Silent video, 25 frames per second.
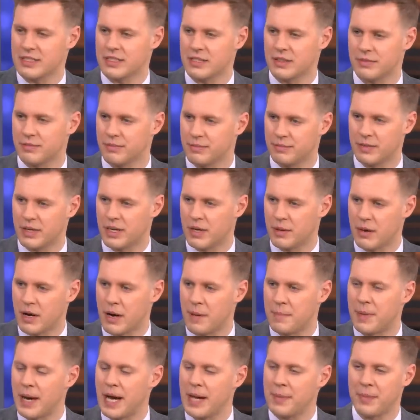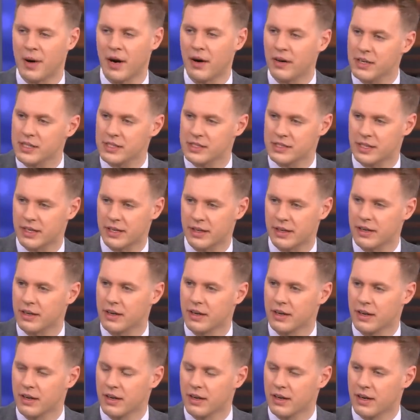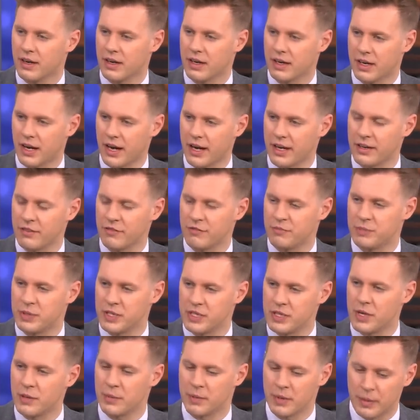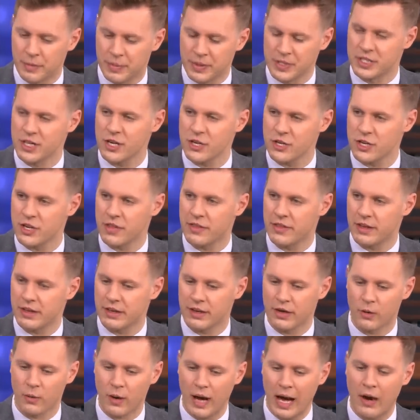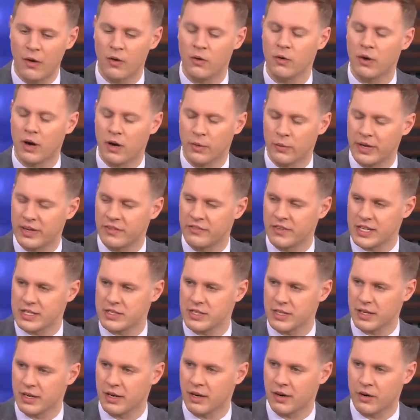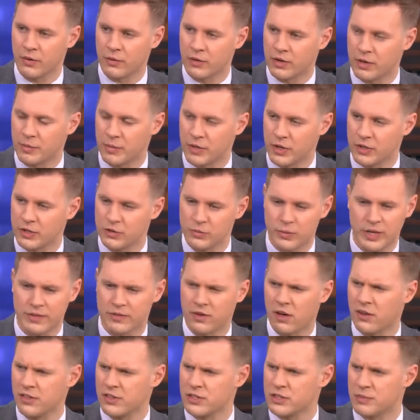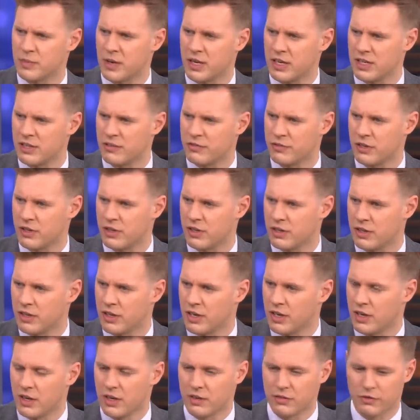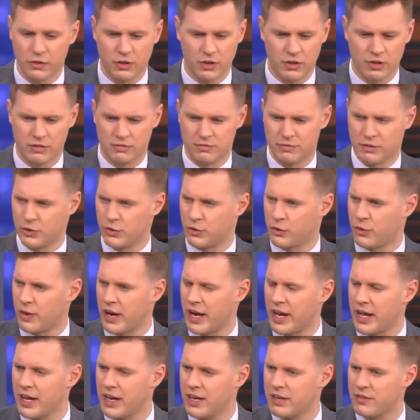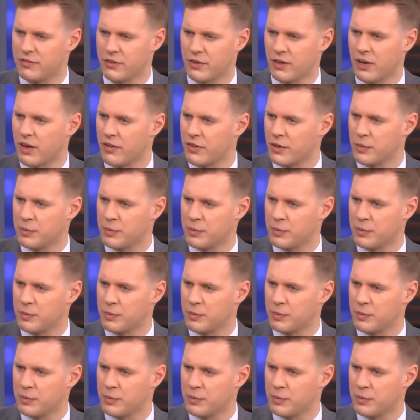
a, a, a bipartisan kind of a position that you know how are we investing in our own community? We have all this money for for Ukraine, for other